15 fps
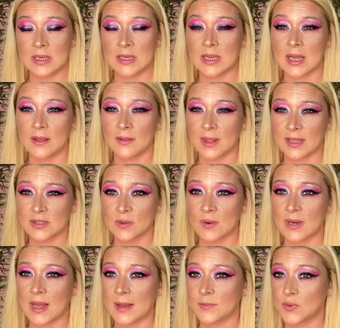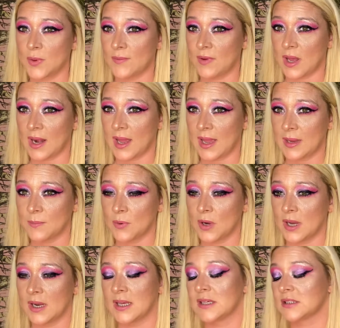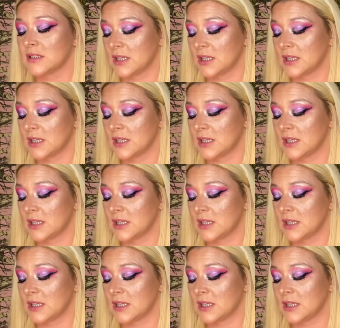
times, we've got 8 products.